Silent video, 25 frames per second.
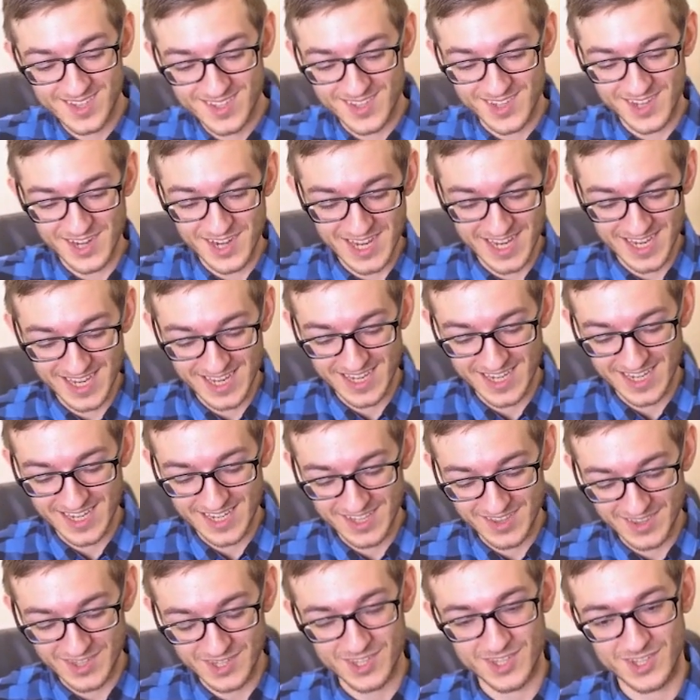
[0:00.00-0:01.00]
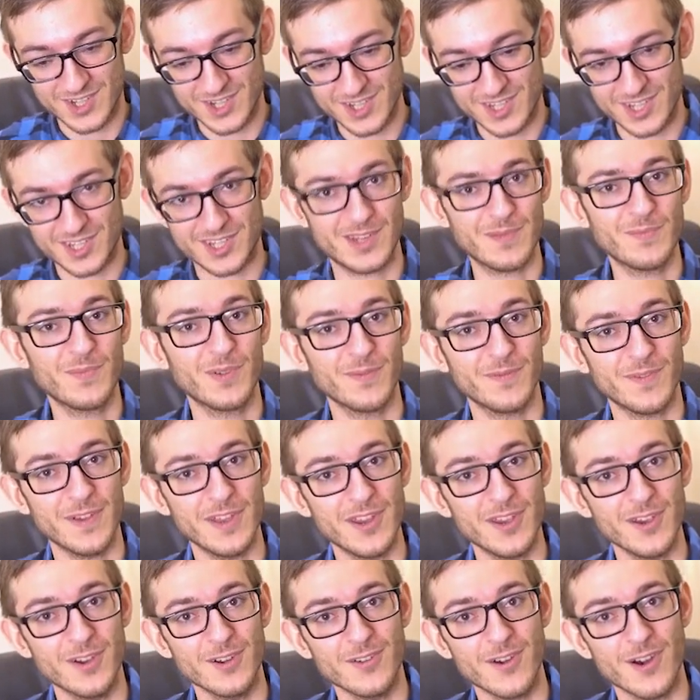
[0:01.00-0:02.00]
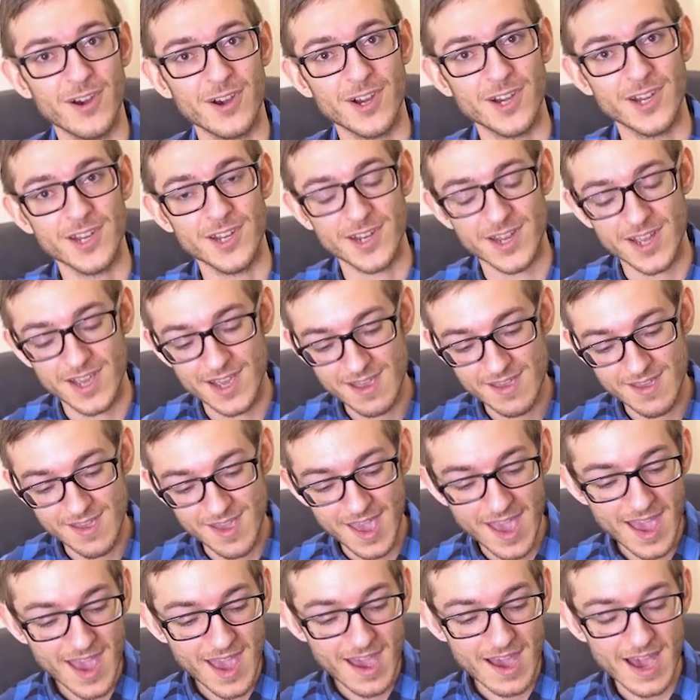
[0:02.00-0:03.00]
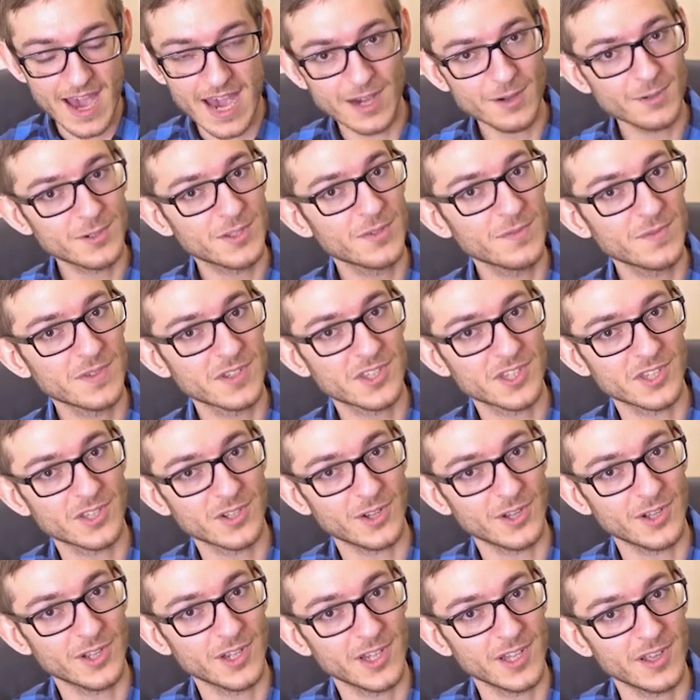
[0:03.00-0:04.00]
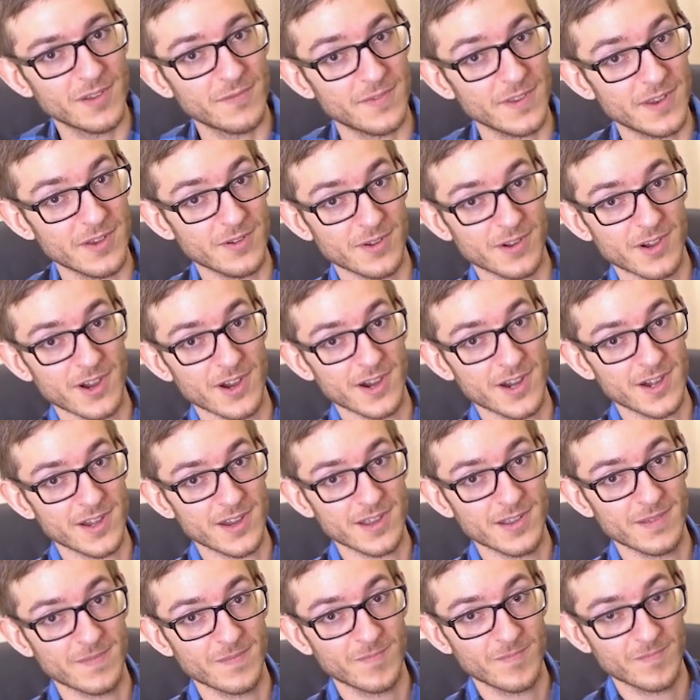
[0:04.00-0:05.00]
Today, this is just a simple video on how to install a video card.